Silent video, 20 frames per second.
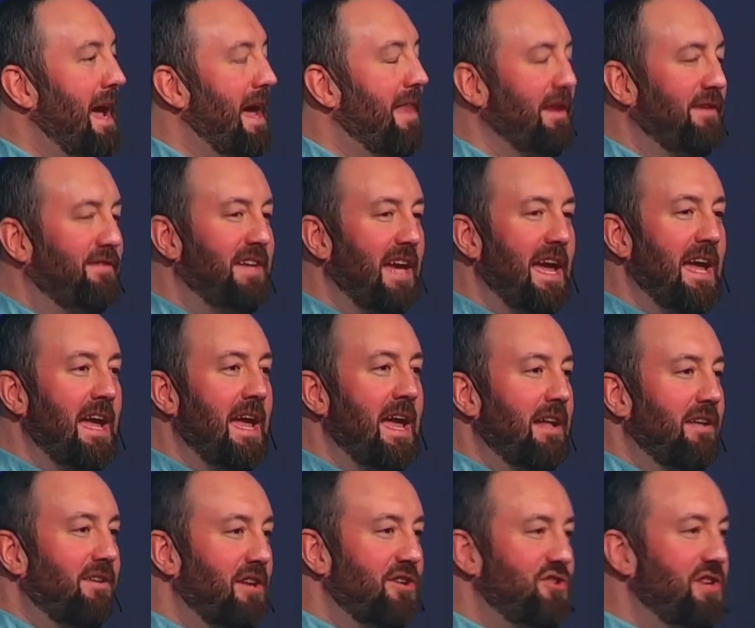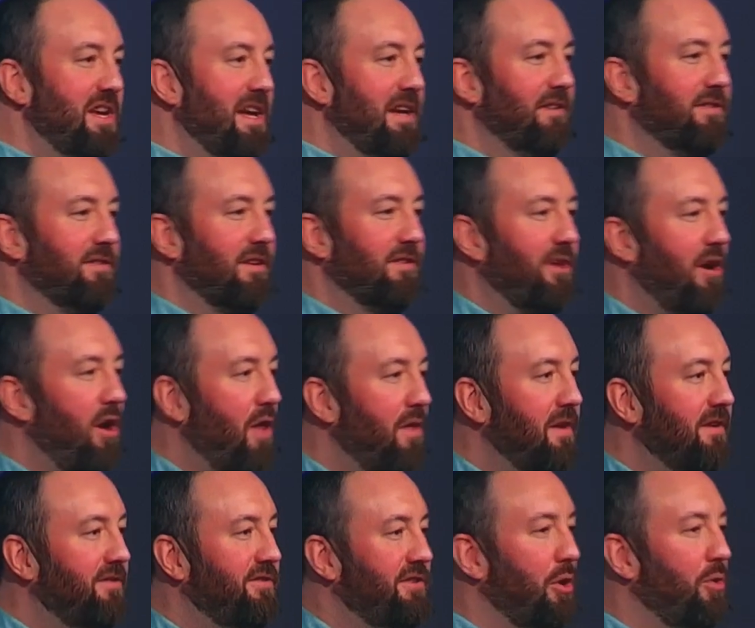And they say to Jesus, all
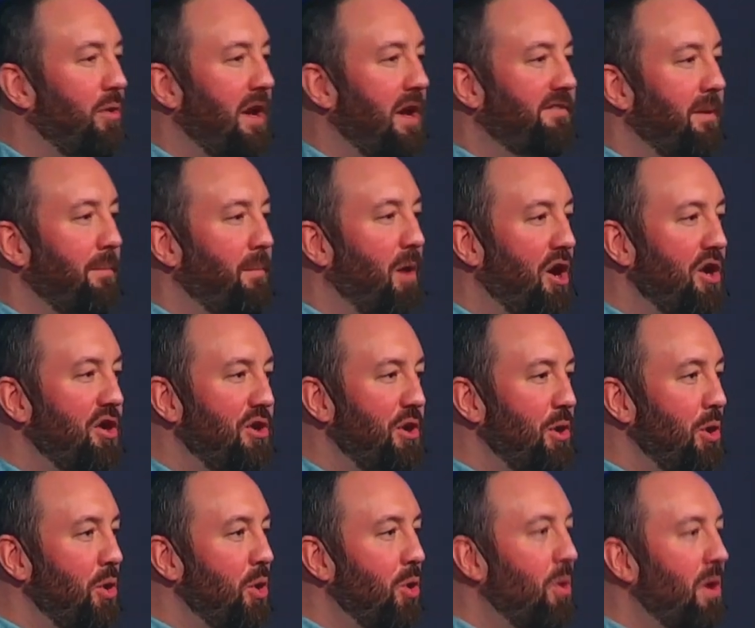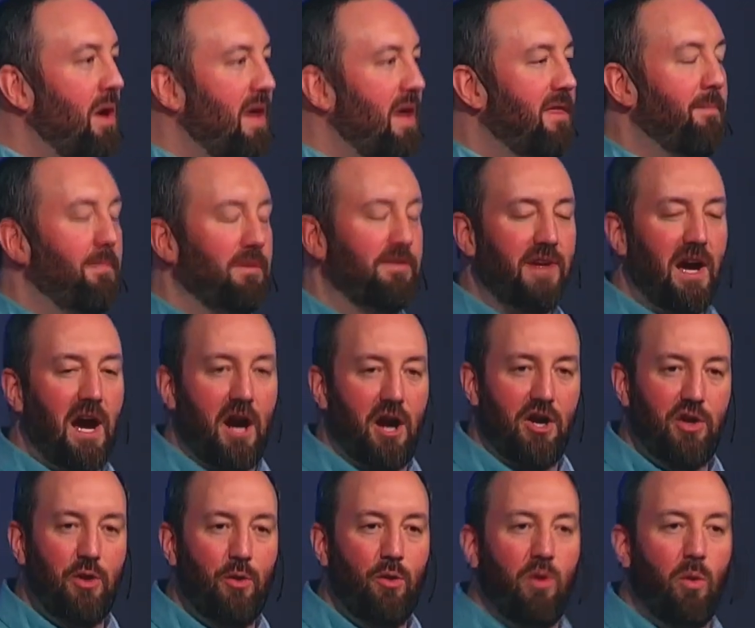these to arrest him, "Are you the Messiah?
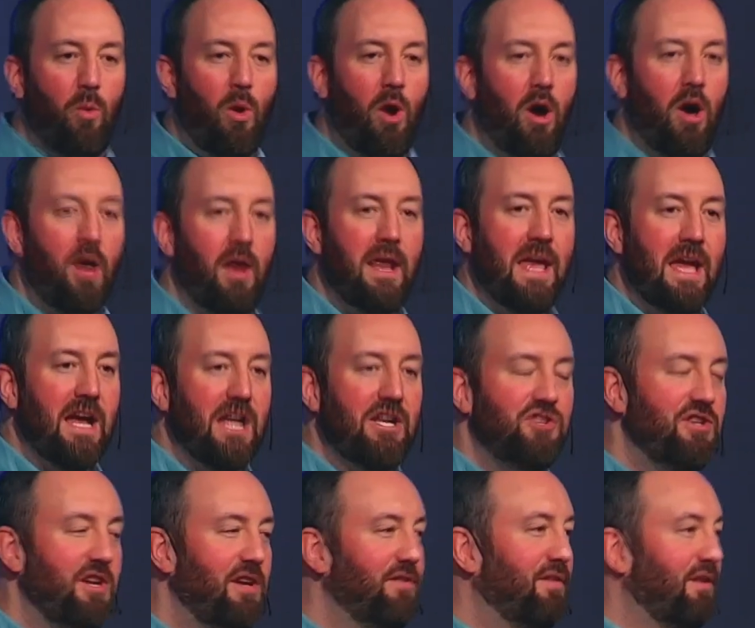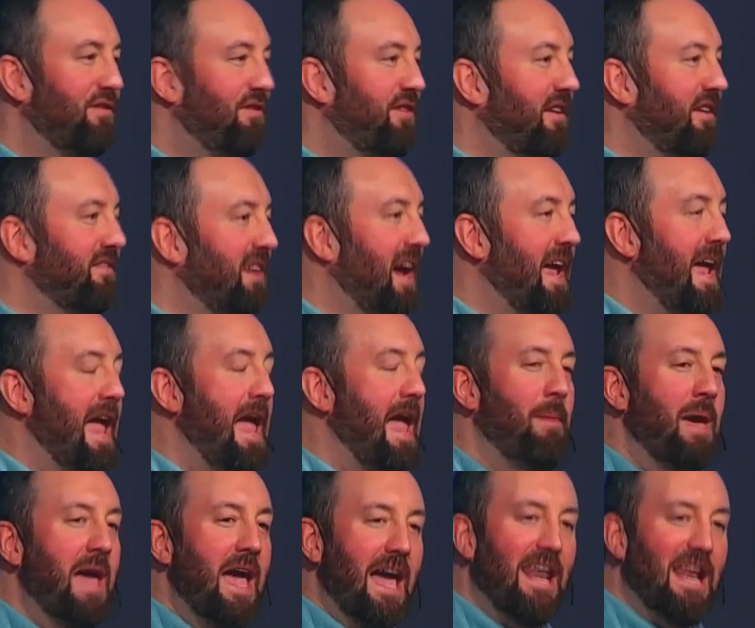Are you the one?" And Jesus says, "I
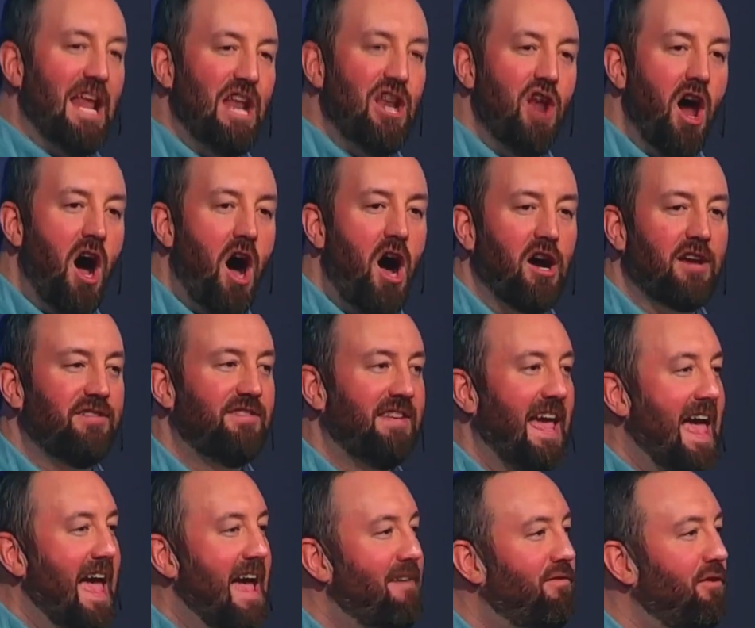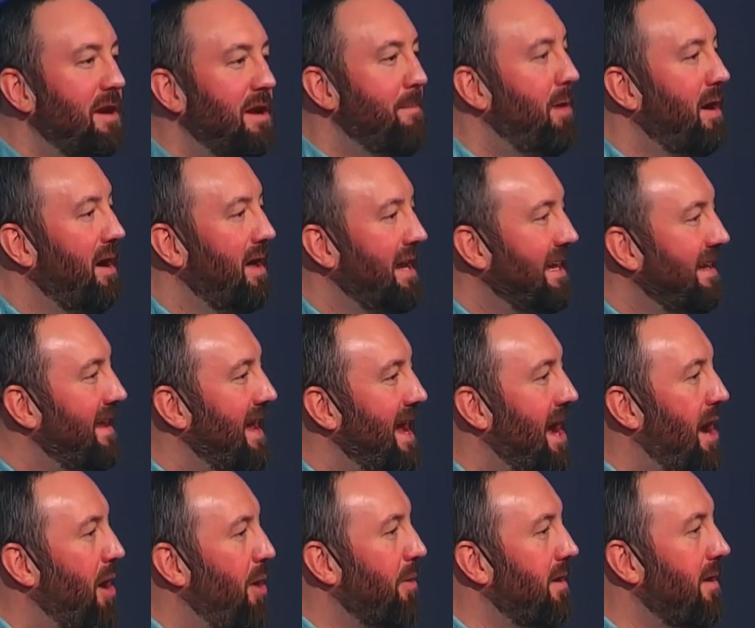am," and it knocks everybody
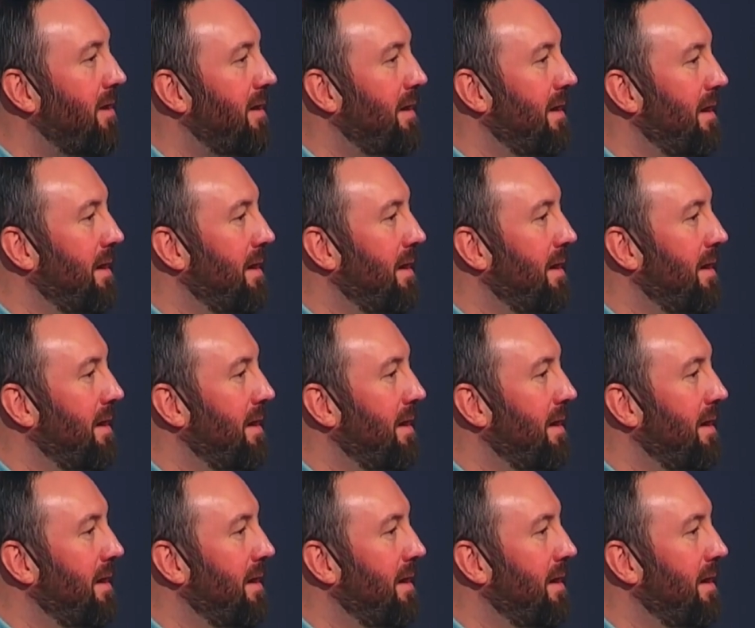down.